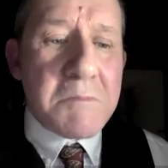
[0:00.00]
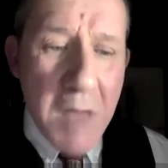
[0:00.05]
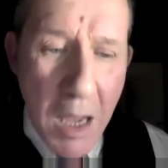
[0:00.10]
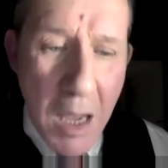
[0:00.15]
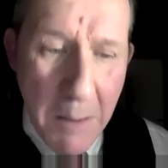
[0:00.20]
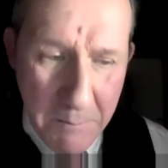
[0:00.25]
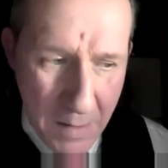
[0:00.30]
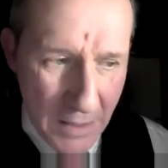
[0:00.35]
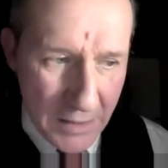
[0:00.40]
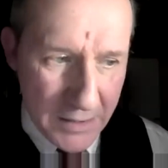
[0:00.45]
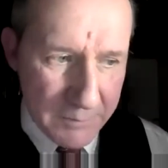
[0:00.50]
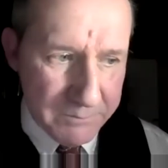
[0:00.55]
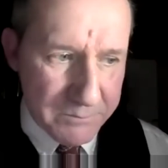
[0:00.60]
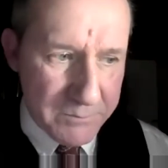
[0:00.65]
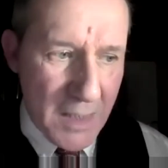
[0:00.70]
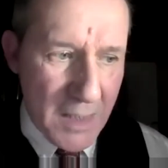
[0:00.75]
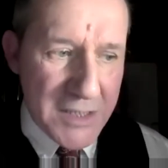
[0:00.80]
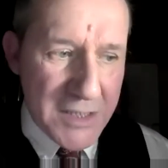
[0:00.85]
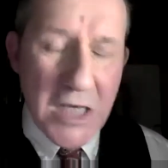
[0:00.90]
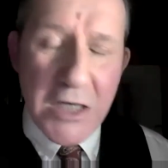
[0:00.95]
Humbug,
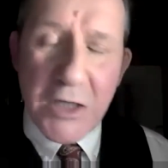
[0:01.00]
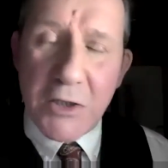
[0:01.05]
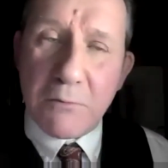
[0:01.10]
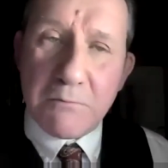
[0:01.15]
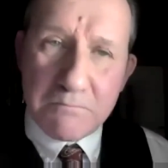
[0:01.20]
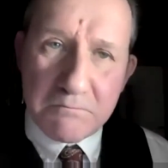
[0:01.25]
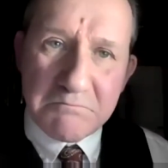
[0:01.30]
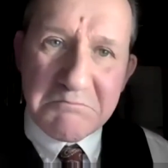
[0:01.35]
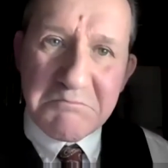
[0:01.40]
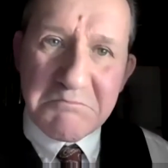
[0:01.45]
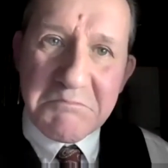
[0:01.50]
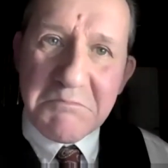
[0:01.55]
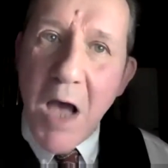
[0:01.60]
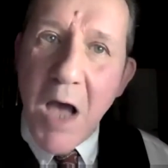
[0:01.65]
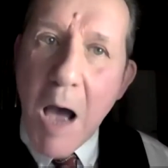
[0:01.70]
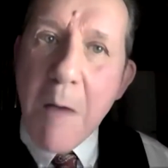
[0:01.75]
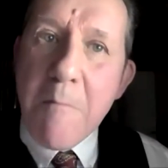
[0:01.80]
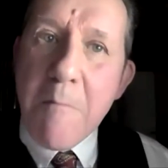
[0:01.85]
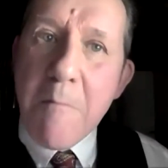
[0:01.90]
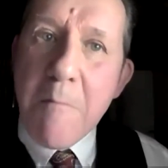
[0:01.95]
I tell you,
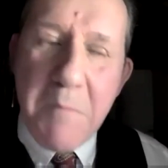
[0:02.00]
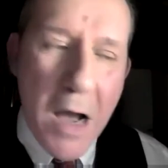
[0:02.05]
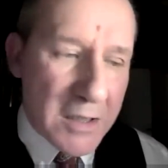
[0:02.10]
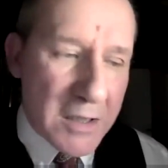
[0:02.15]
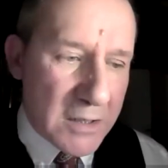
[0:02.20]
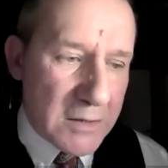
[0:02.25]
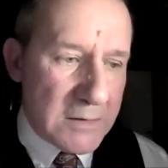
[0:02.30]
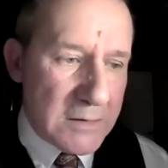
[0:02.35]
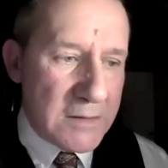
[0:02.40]
humbug.